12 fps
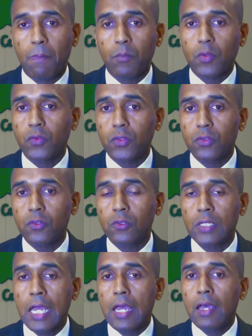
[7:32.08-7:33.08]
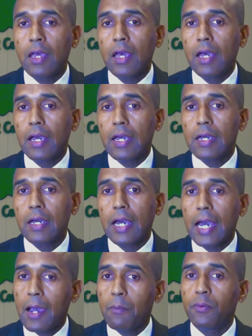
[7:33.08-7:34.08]
Brothers and sisters,
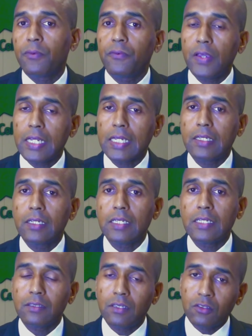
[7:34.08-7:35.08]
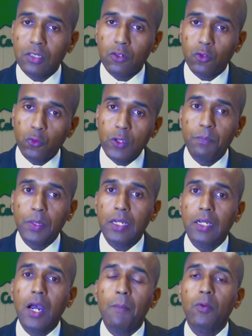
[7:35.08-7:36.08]
how prophetic is this
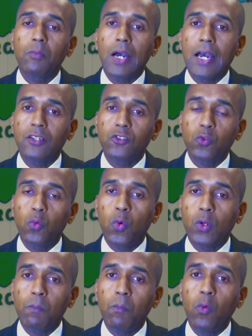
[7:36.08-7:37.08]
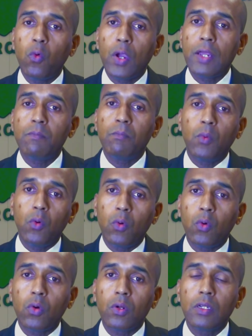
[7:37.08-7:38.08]
creeping compromise toward more and
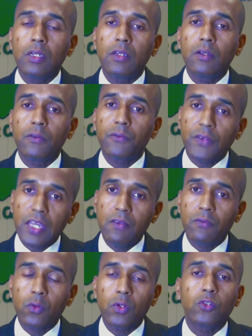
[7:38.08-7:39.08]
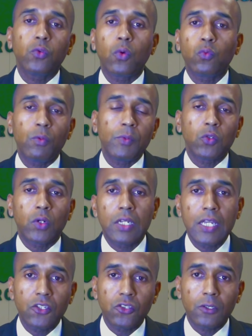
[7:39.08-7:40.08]
more favor toward women's
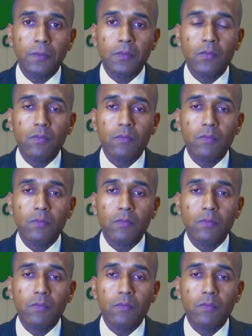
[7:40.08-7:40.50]
ordination?